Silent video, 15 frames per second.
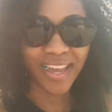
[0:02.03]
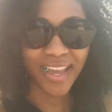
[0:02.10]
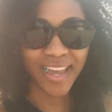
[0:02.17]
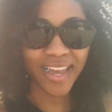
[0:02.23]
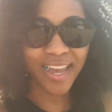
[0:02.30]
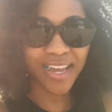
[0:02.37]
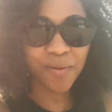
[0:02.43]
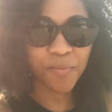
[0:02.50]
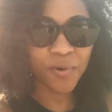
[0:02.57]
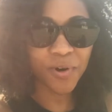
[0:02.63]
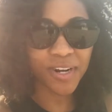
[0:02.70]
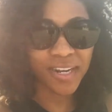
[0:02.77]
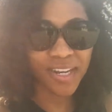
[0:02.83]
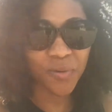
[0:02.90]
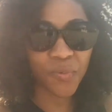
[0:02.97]
Hey, good
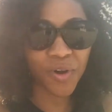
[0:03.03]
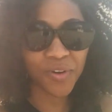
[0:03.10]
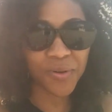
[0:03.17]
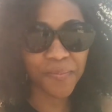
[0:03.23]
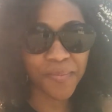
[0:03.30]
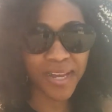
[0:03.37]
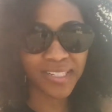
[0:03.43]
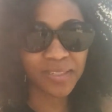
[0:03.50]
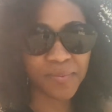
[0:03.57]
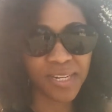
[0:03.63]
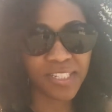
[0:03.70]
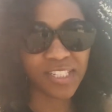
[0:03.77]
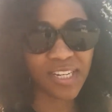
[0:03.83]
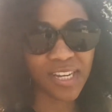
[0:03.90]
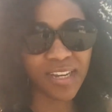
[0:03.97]
morning and welcome back to
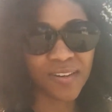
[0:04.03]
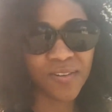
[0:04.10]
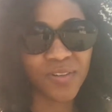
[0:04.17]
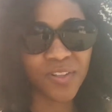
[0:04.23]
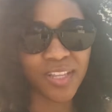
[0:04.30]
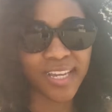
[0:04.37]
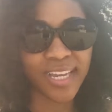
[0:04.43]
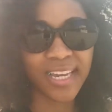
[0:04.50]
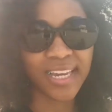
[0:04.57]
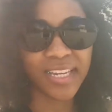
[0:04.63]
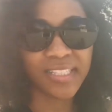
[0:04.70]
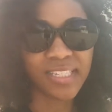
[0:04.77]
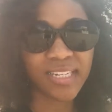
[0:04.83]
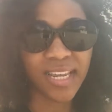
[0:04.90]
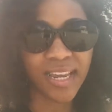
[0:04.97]
my channel.
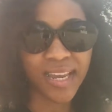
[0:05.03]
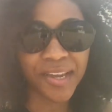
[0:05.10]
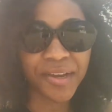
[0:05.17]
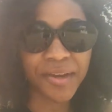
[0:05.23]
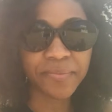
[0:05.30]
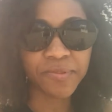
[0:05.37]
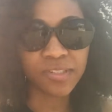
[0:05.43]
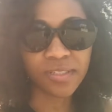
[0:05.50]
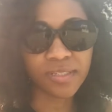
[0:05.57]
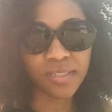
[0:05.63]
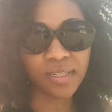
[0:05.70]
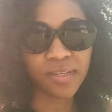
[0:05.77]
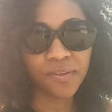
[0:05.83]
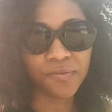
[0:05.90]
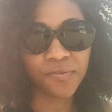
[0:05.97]
And today I'm just
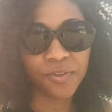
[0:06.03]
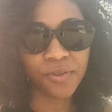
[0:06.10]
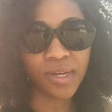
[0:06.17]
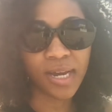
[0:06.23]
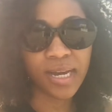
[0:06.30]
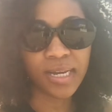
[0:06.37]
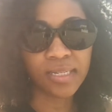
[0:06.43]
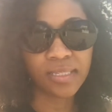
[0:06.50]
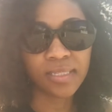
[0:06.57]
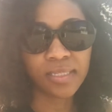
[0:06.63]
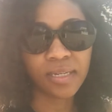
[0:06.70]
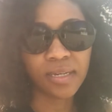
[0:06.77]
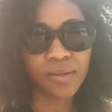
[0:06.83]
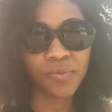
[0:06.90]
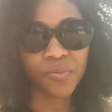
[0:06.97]
going to give you guys
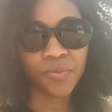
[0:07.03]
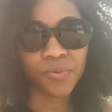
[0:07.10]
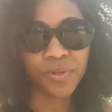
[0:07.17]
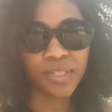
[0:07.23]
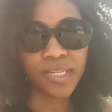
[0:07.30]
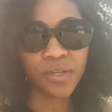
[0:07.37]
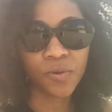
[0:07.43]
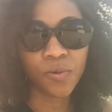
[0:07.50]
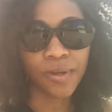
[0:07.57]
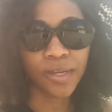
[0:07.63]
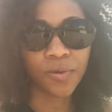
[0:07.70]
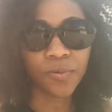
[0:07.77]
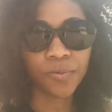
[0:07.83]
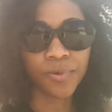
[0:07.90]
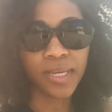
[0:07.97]
a really
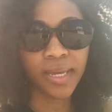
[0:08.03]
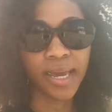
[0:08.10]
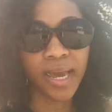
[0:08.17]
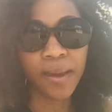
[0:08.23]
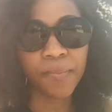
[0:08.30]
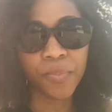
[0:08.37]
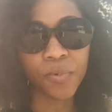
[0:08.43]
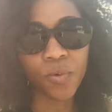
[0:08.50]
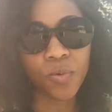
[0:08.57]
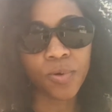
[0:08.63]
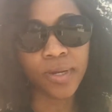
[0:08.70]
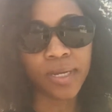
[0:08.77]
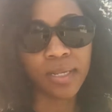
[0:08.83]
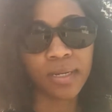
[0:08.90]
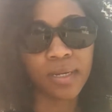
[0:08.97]
quick recap
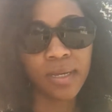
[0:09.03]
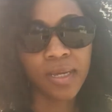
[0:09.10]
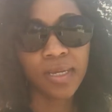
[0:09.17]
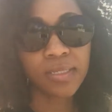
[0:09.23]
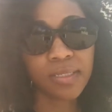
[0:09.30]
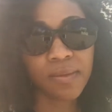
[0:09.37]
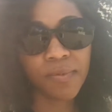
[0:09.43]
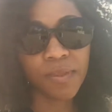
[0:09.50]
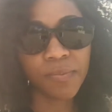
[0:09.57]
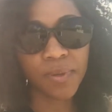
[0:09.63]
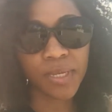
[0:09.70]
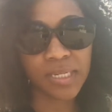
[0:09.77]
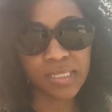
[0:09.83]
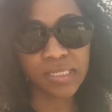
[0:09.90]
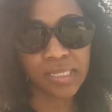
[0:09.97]
on some of the
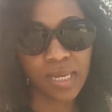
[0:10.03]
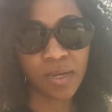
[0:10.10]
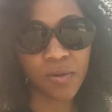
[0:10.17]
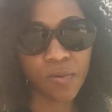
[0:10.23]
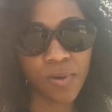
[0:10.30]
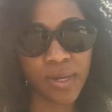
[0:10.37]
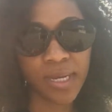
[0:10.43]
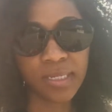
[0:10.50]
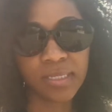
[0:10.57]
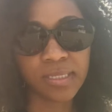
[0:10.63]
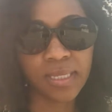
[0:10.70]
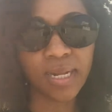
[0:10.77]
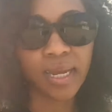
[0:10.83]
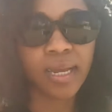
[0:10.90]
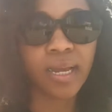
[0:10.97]
biggest takeaways
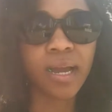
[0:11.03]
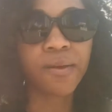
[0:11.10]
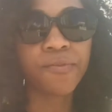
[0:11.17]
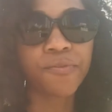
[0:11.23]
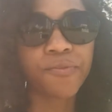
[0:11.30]
that I got